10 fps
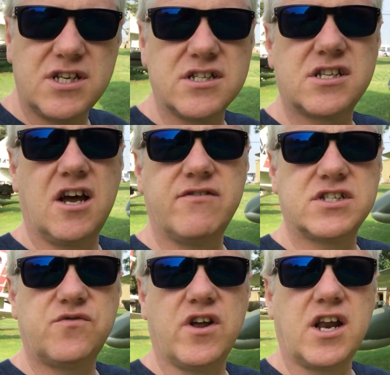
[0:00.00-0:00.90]
in
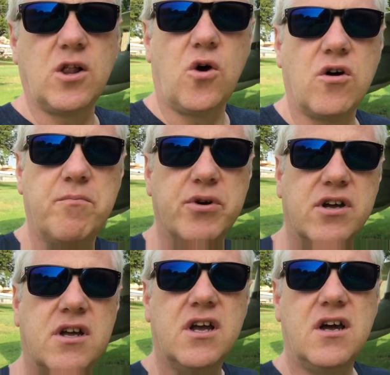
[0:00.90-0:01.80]
service very long, but
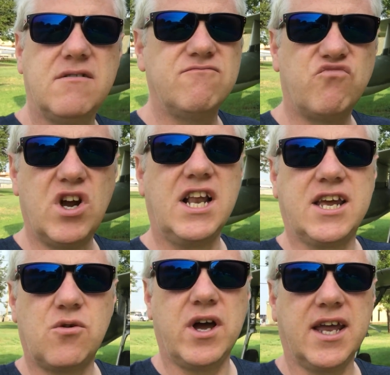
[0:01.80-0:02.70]
really
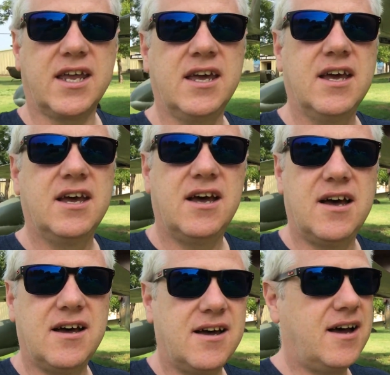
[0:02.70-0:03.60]
quick,
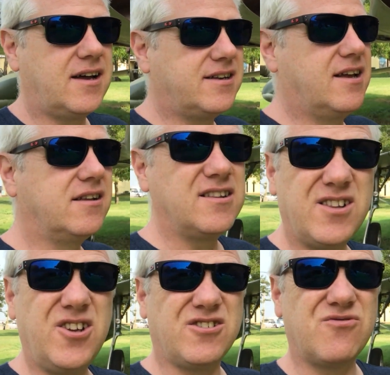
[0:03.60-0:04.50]
and
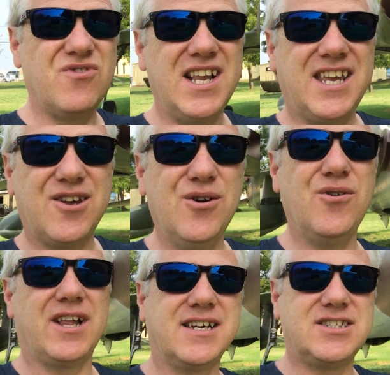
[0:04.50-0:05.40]
looks really
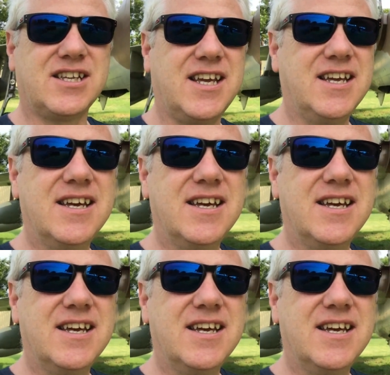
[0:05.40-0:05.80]
cool, actually.